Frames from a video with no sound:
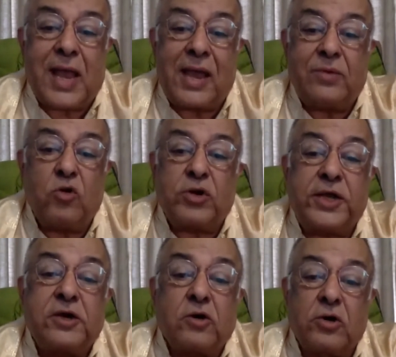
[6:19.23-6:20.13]
and more
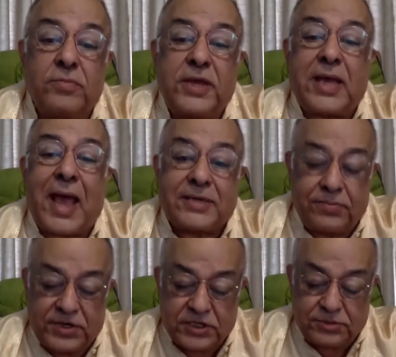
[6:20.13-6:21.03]
economic
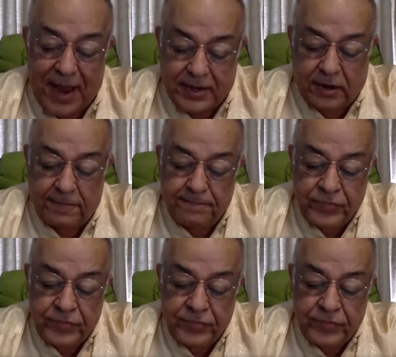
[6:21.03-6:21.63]
activities manner.